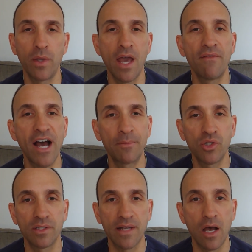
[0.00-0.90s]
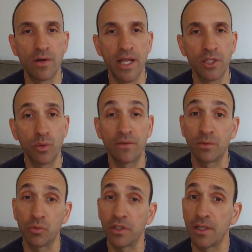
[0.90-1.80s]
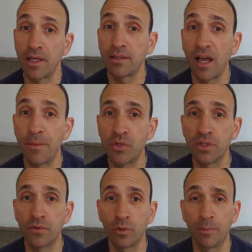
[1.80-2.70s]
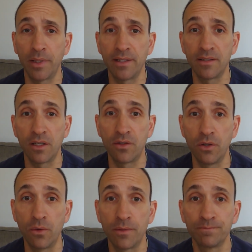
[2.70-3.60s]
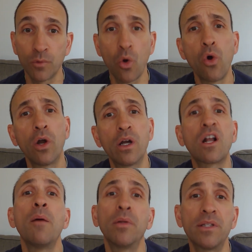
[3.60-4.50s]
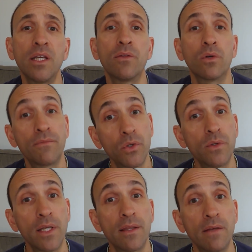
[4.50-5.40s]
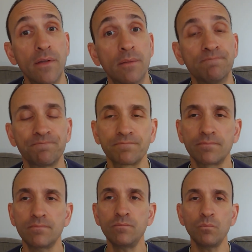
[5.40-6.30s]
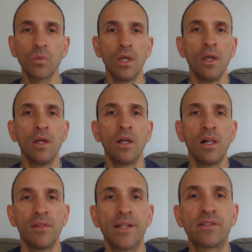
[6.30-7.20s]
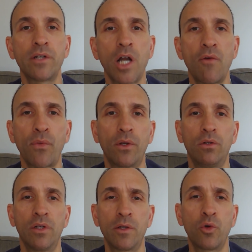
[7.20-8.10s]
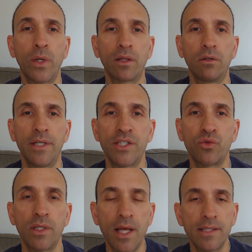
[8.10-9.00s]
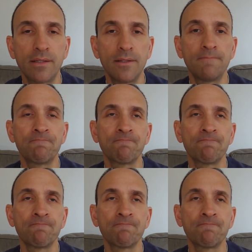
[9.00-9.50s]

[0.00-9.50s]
We have options nowadays. We have some really nice options for replacing a tooth, or a couple teeth, or a few teeth even. Let's start off with a quick little history lesson.